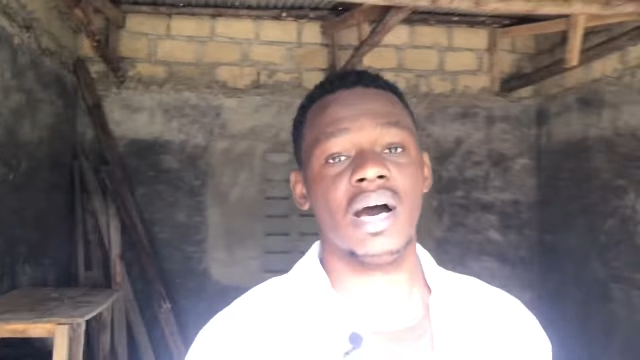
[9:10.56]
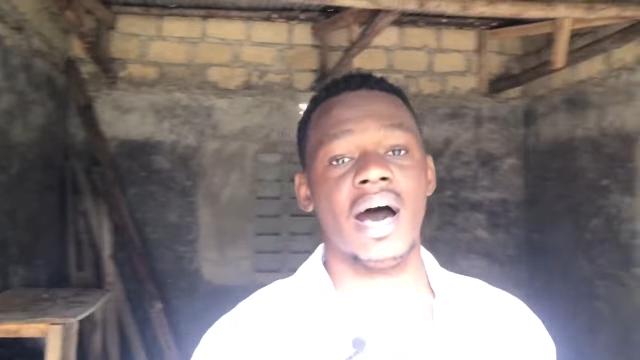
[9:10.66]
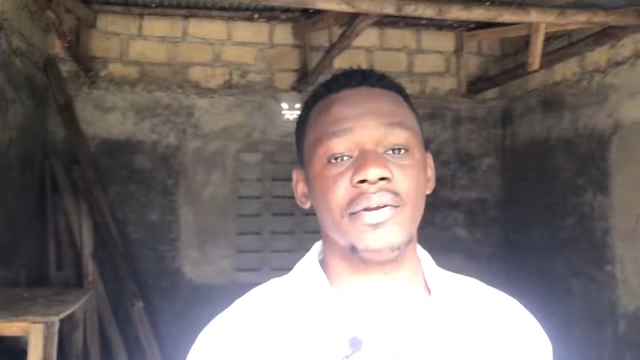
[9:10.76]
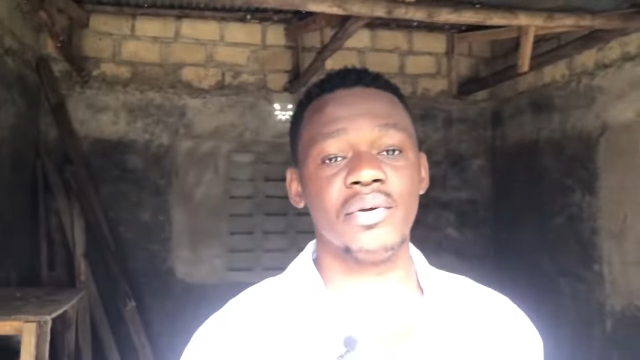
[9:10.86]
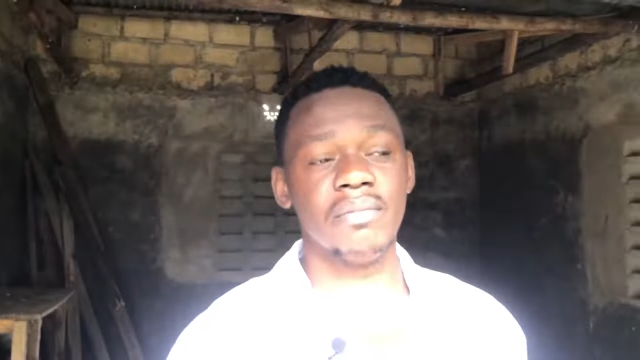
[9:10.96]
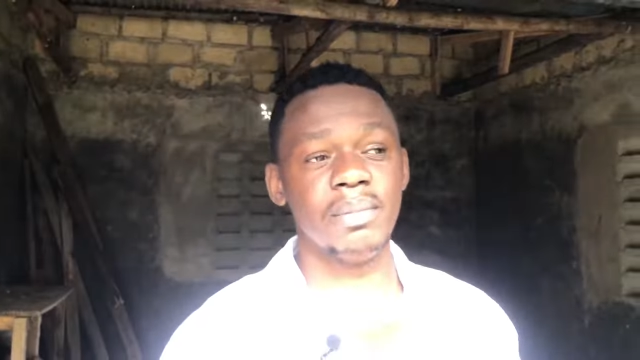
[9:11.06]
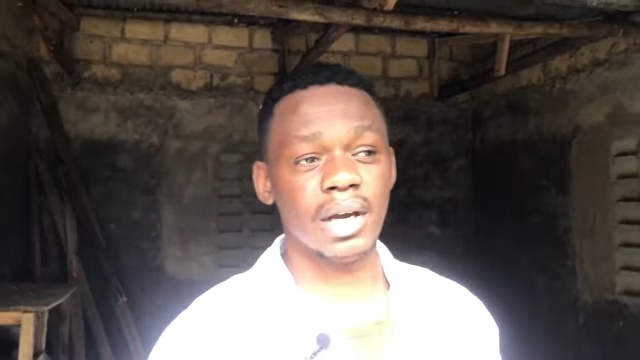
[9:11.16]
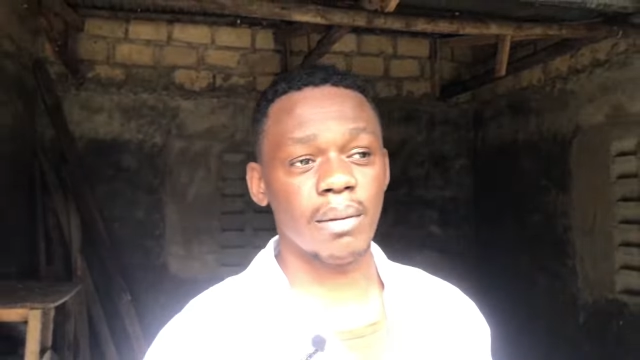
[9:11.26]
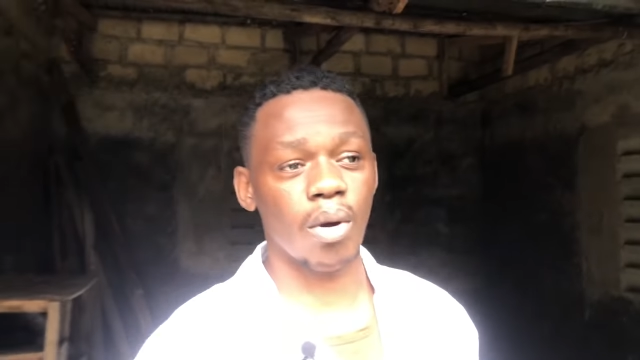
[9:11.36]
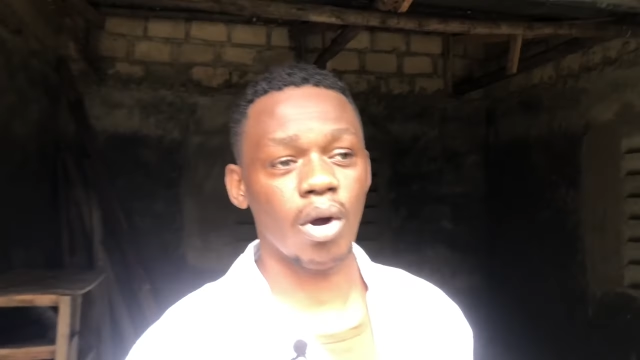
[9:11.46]
and you'll be
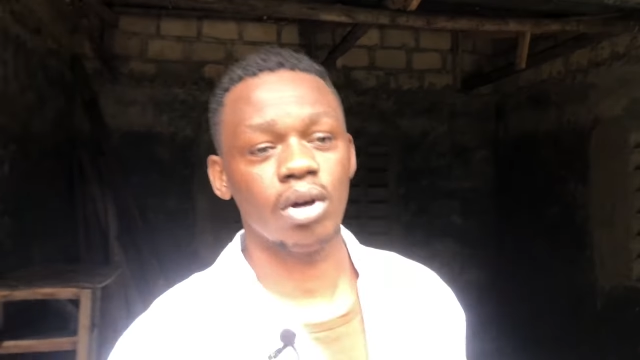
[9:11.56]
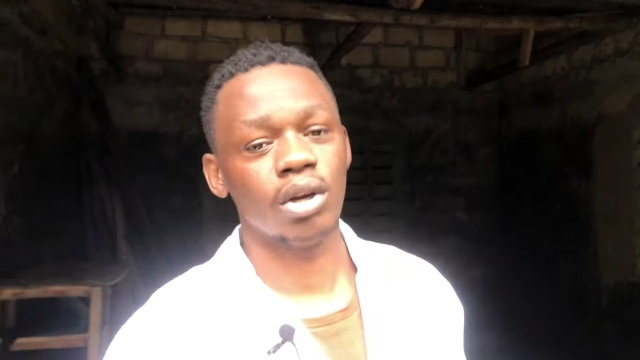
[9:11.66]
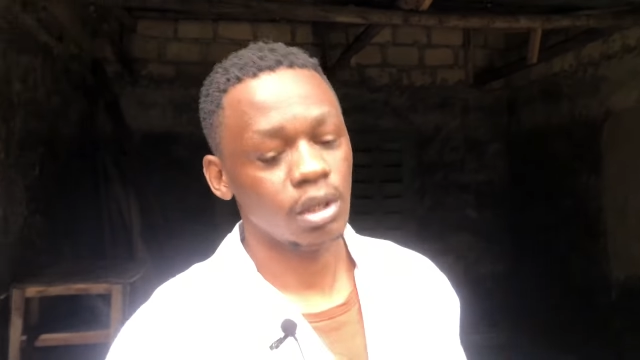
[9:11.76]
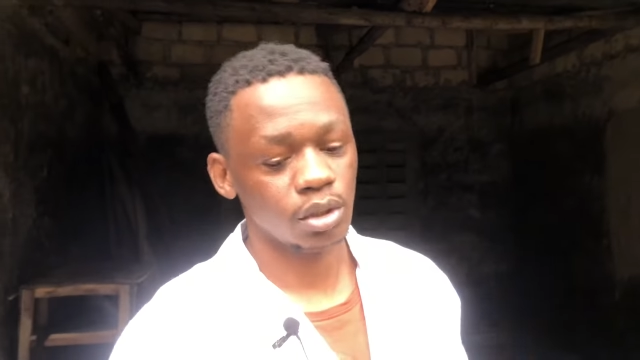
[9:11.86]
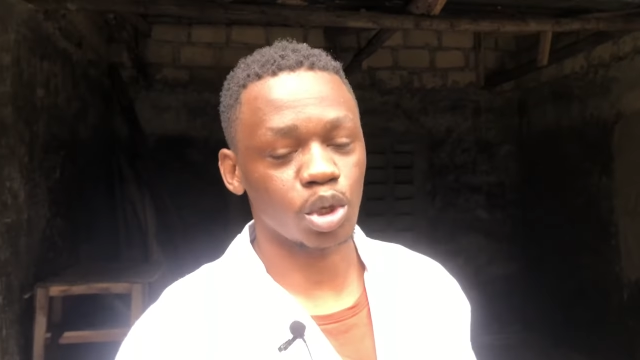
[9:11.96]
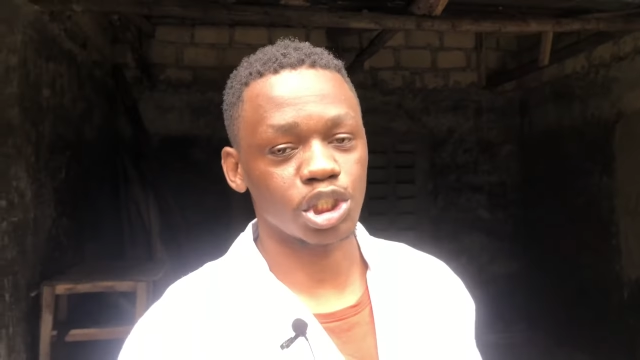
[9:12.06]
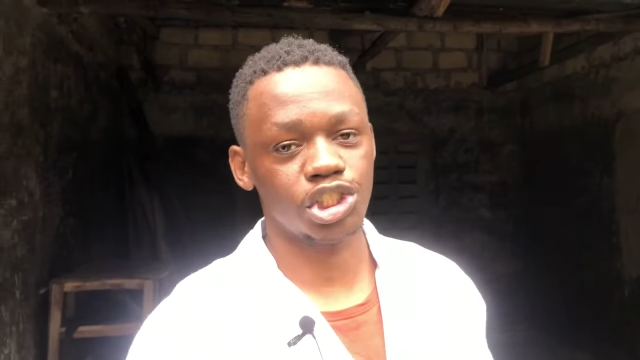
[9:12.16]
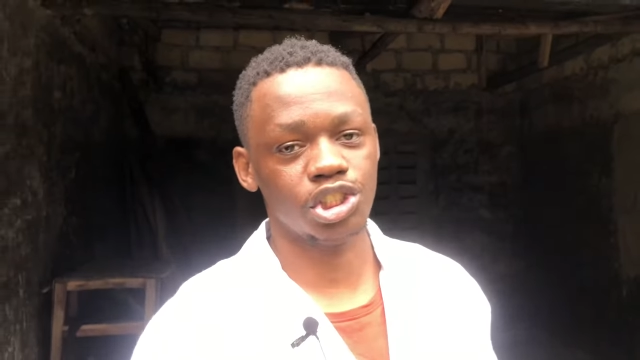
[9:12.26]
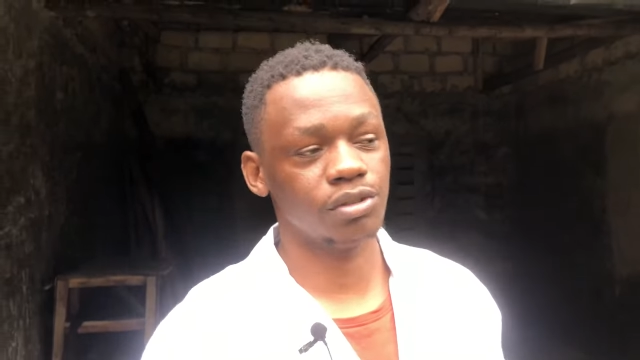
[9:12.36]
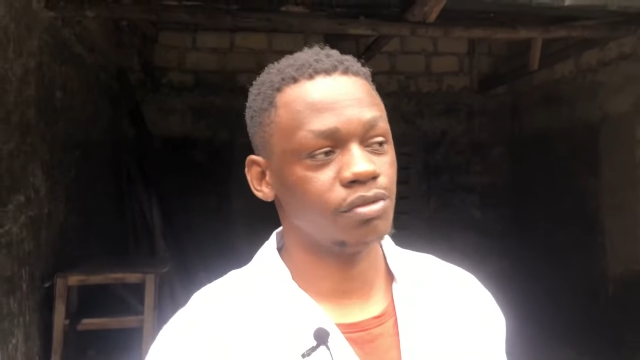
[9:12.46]
able to
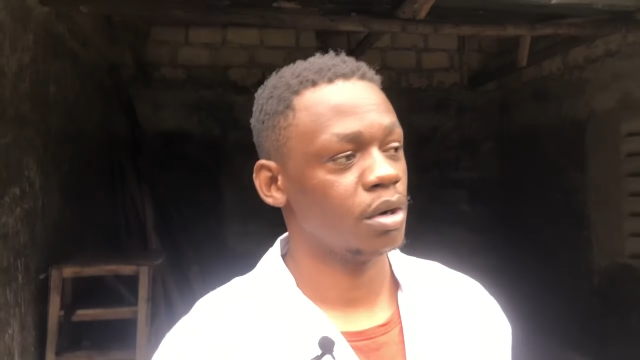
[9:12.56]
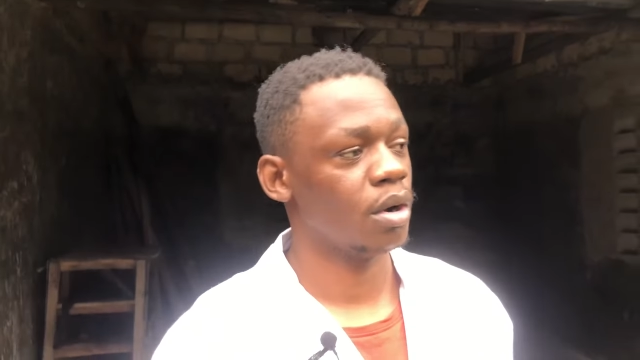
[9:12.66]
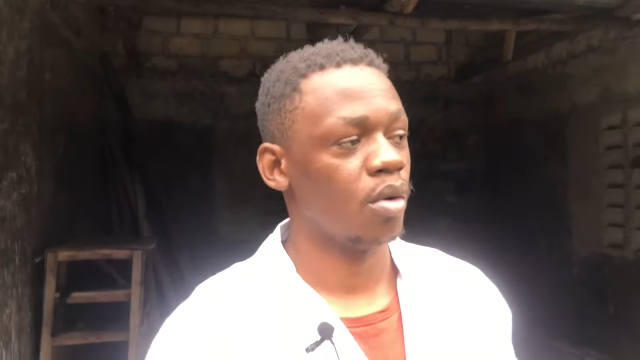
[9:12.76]
achieve